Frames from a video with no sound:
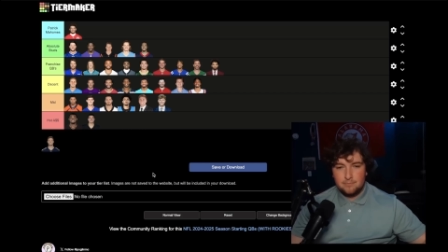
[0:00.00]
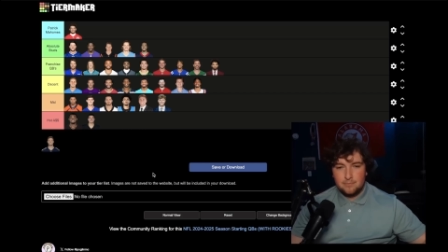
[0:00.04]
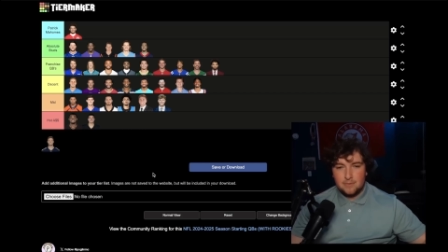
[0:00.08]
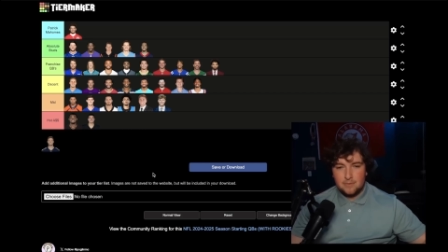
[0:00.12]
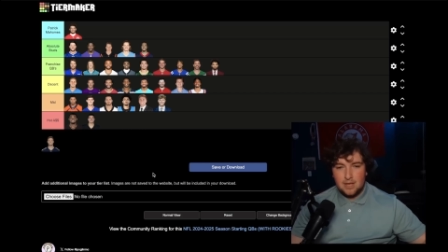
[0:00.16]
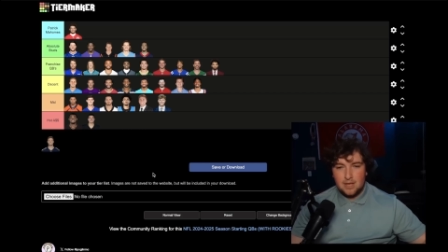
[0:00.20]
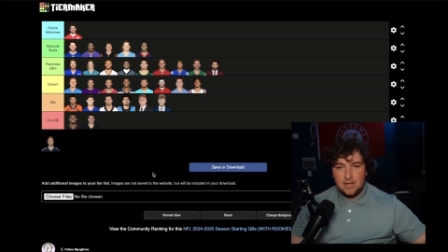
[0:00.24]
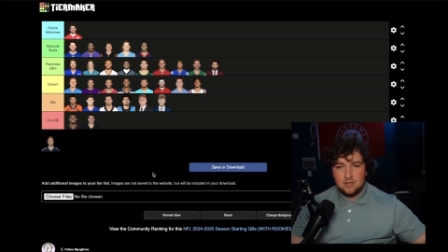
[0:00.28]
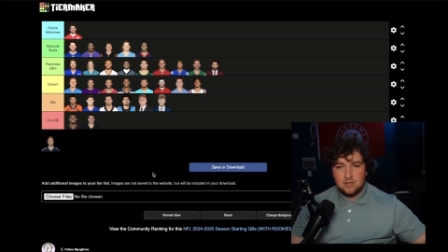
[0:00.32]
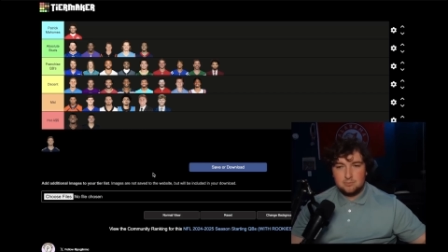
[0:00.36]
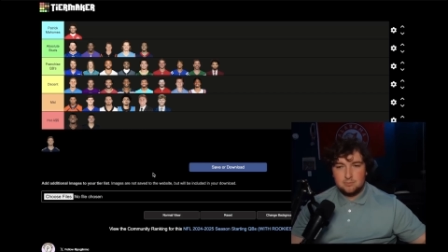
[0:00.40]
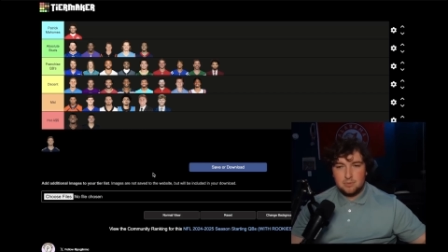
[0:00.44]

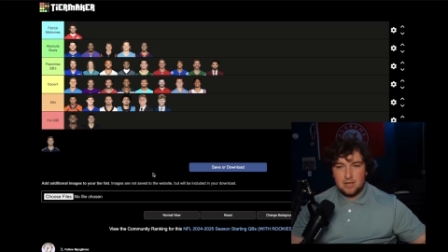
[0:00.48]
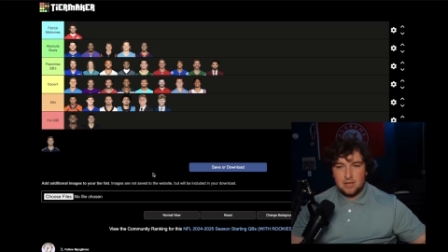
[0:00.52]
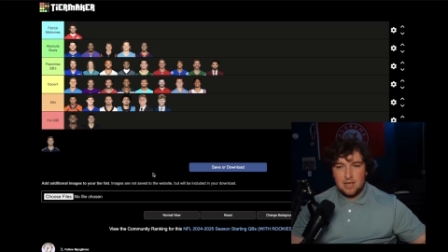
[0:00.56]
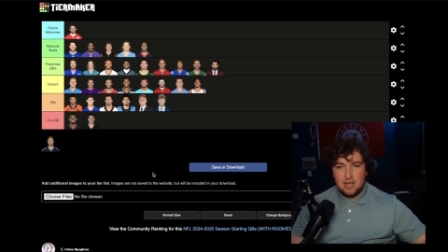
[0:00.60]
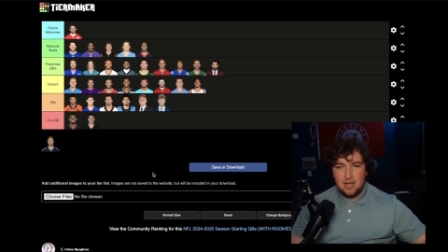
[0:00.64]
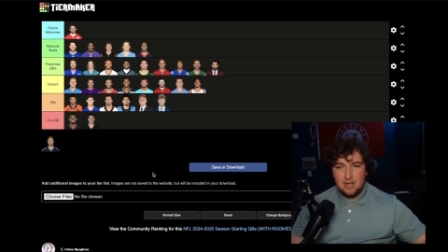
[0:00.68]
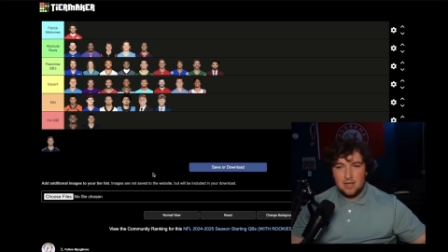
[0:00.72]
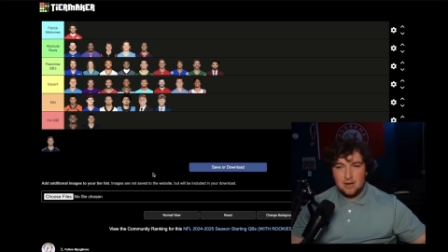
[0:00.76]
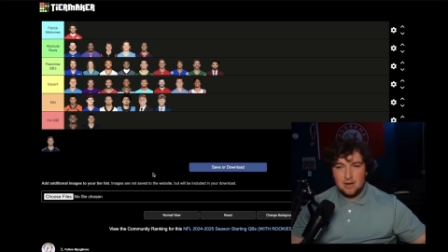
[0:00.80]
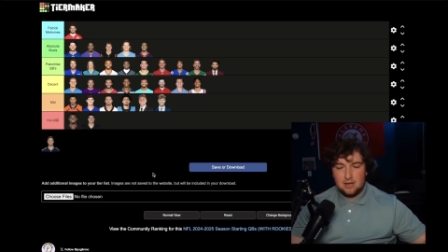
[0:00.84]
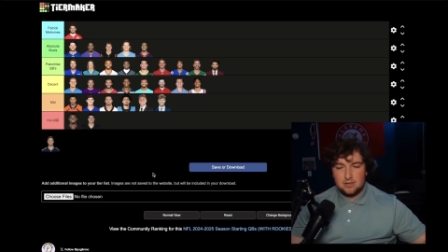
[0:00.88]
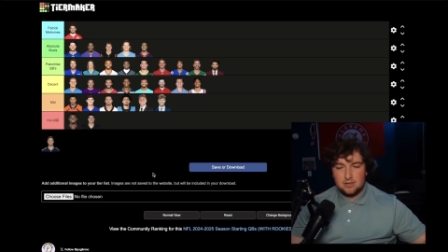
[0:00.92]
His
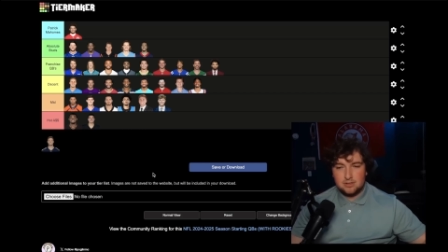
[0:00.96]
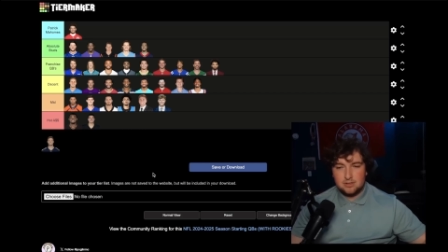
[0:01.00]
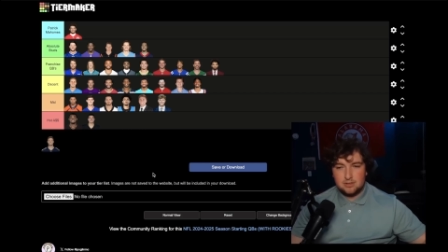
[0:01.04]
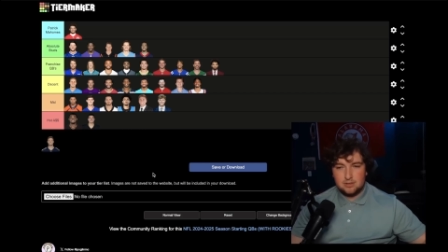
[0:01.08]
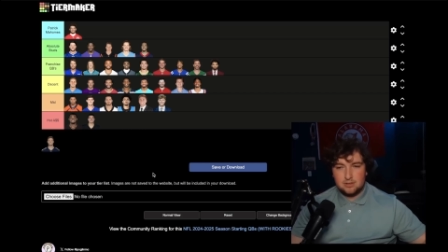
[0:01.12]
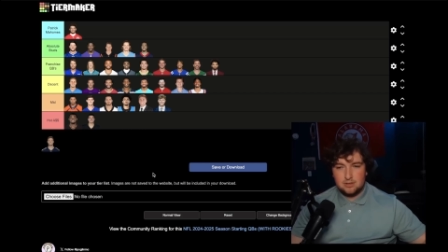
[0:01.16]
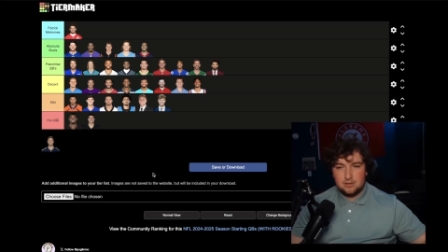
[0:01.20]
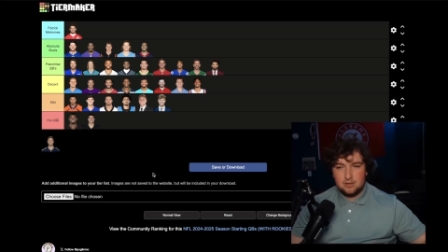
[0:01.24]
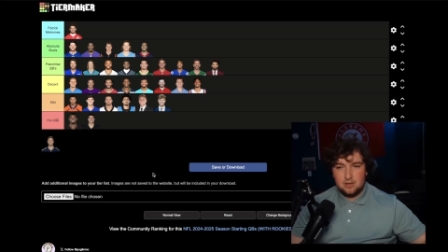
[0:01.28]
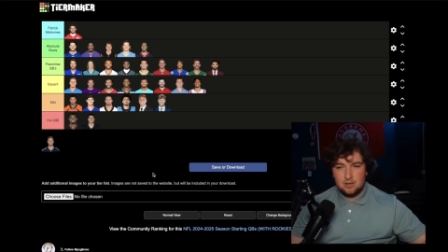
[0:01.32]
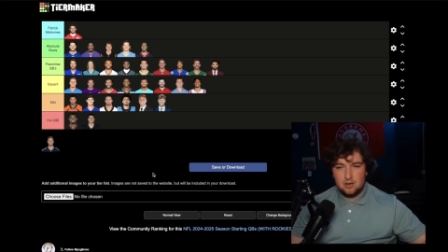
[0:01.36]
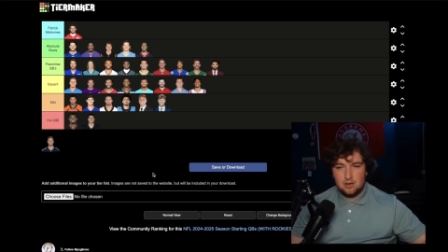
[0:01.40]
mechanics,
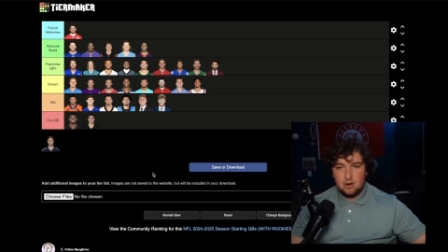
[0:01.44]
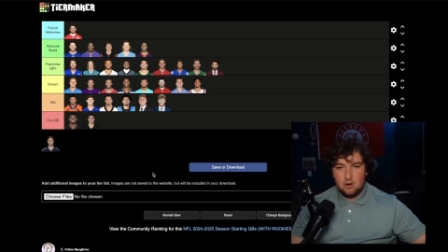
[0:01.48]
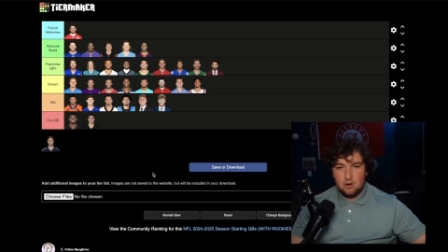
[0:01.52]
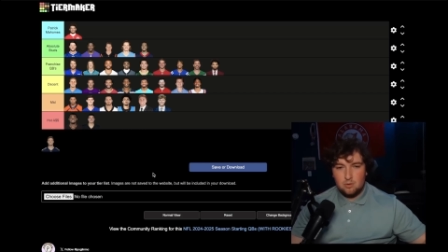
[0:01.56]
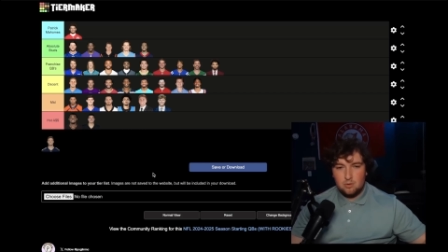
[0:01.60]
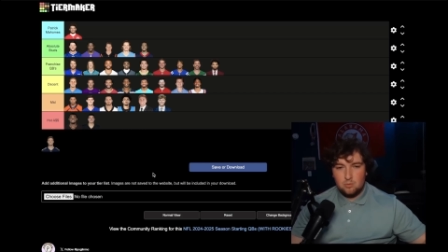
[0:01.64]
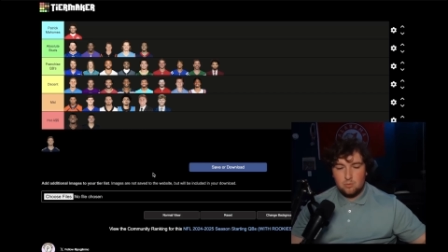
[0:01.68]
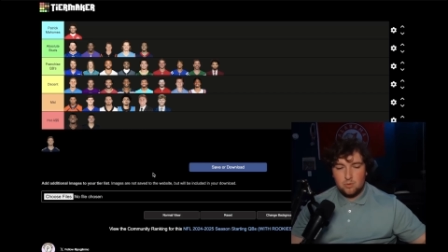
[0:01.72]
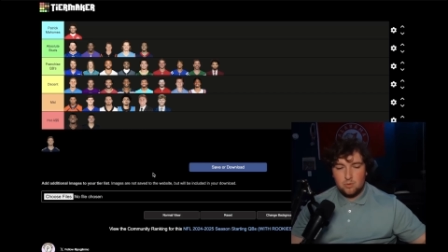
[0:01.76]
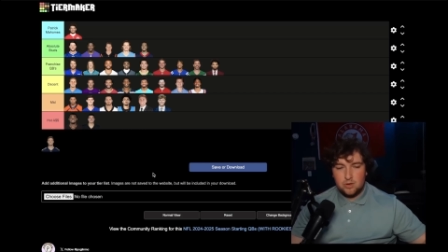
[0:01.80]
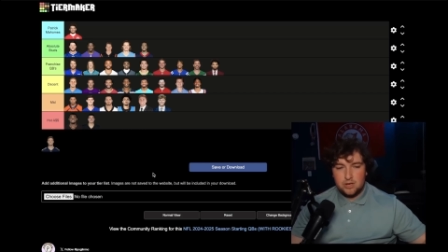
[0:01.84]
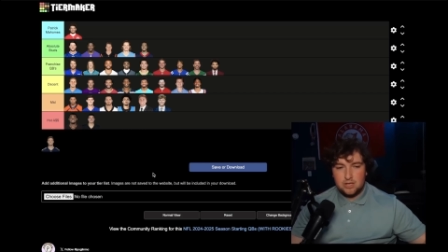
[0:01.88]
you know,
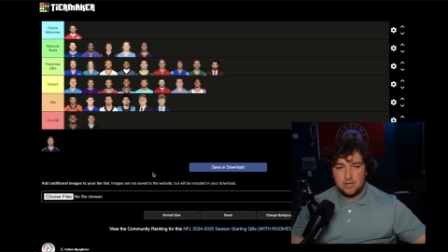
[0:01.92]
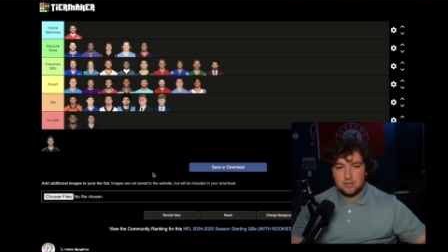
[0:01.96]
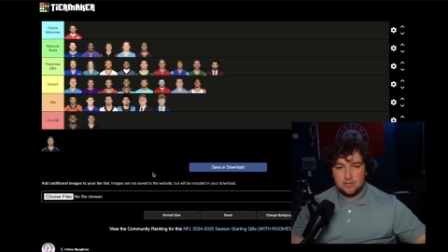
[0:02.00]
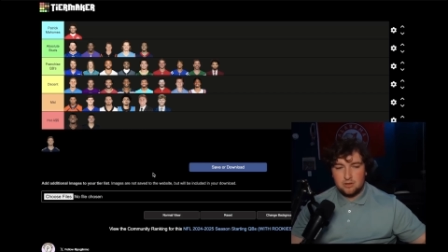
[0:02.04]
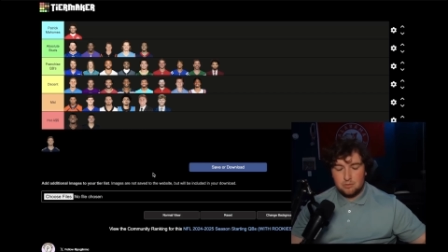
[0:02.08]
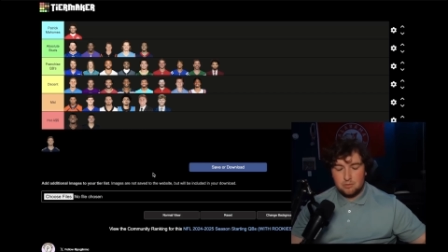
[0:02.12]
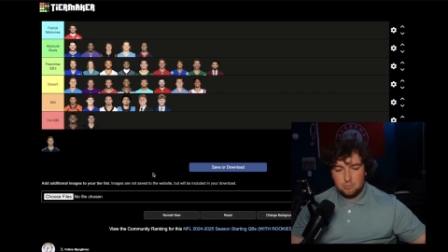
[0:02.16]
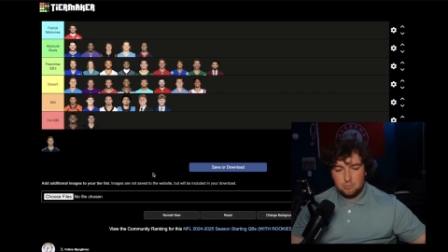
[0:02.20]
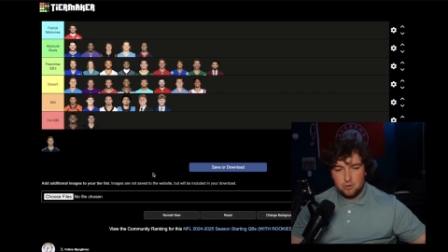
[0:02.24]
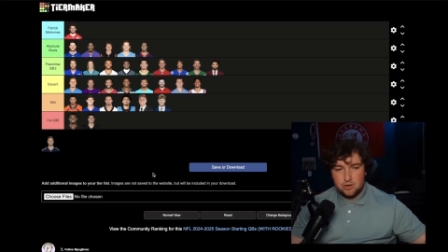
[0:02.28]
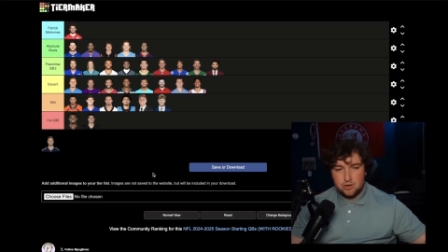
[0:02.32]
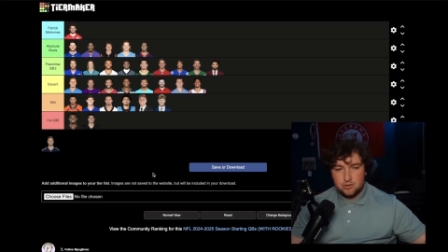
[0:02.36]
when he's
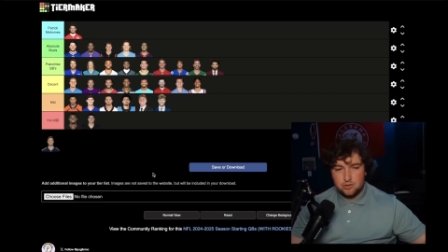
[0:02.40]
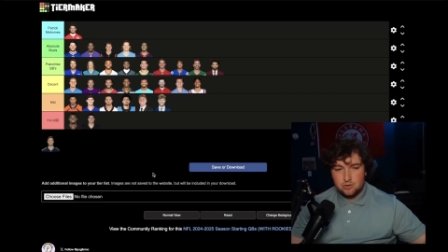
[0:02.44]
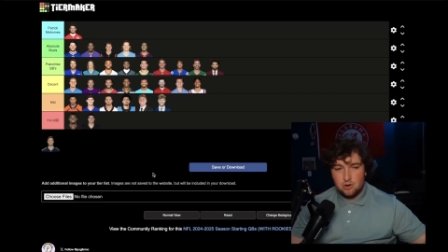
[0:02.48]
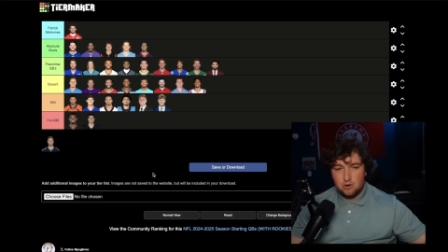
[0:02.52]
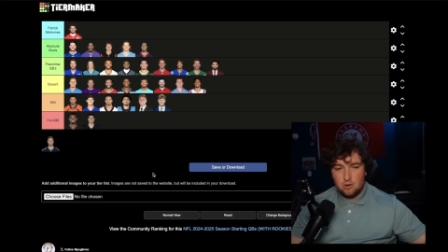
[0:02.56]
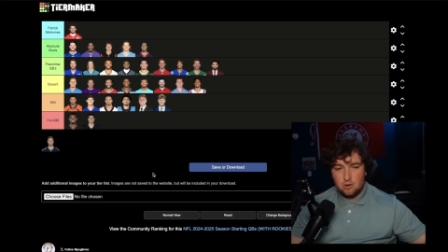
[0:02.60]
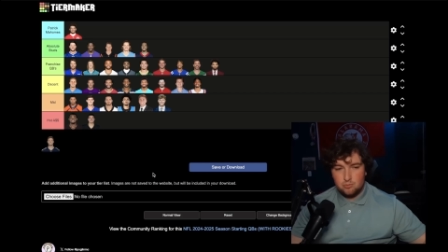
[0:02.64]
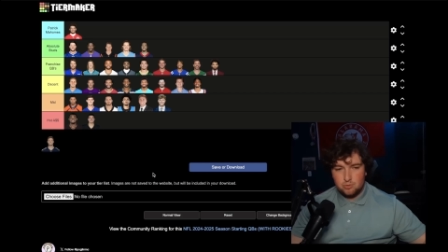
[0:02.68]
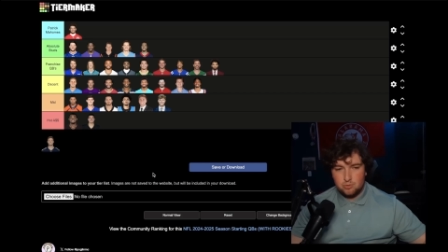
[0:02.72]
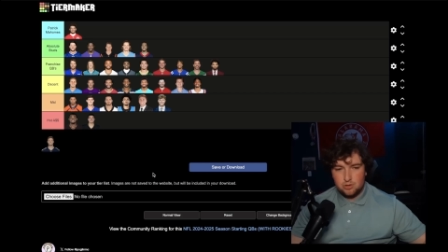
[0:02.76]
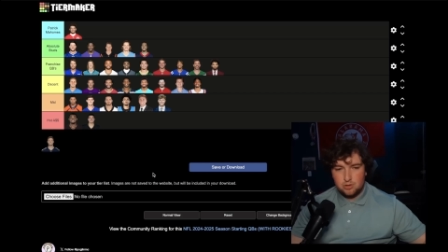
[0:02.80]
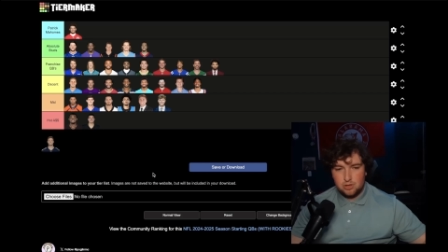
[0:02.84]
unpressured
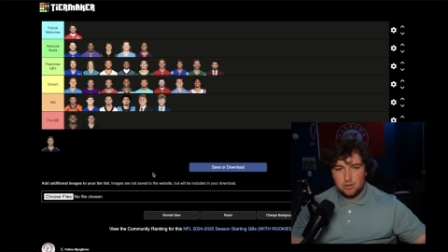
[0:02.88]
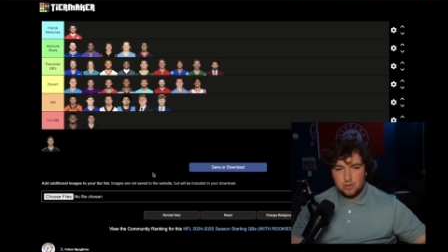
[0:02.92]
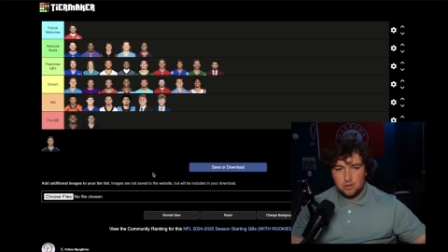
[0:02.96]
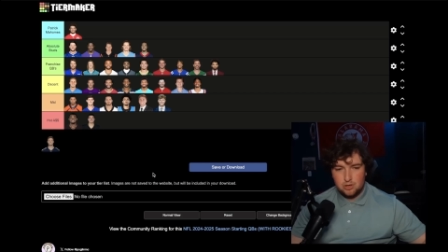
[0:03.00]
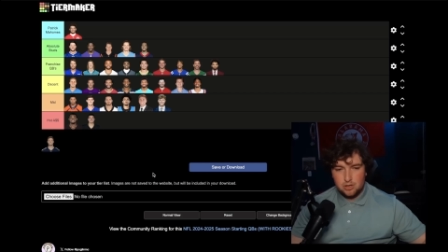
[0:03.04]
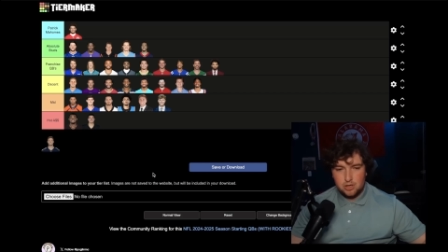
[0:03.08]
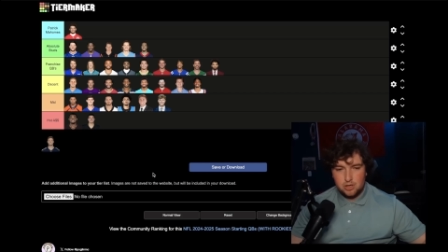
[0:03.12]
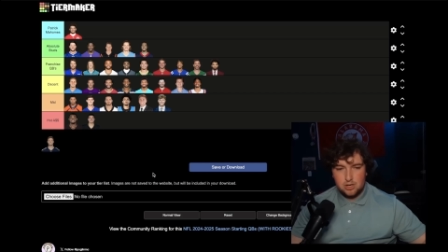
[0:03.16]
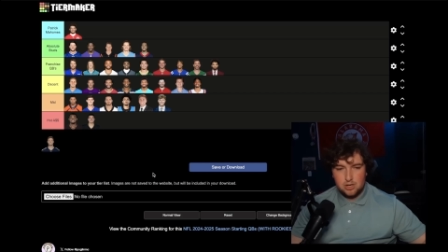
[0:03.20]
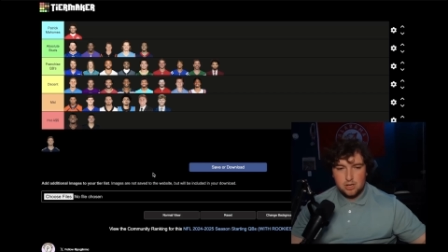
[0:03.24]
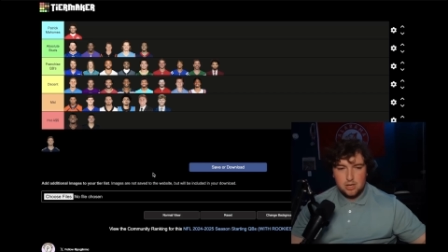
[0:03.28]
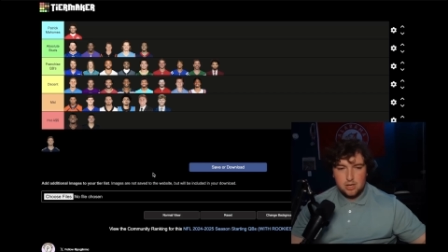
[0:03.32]
are really
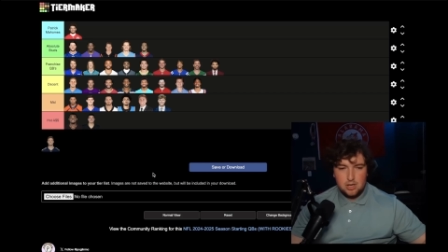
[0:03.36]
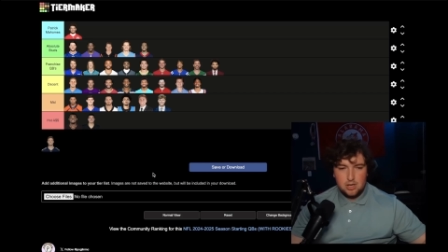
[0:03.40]
good.